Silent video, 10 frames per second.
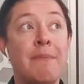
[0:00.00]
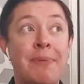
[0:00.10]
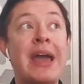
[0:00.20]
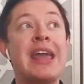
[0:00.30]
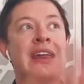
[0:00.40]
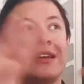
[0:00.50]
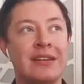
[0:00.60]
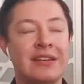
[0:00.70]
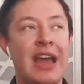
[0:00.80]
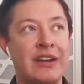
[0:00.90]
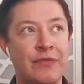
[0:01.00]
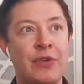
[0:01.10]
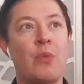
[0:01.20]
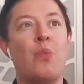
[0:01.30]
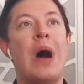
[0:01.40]
but in kind of
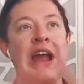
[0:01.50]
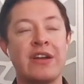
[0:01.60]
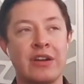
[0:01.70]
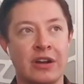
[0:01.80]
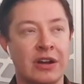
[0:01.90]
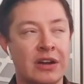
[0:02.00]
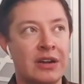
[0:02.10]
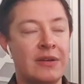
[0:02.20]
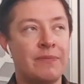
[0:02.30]
the wider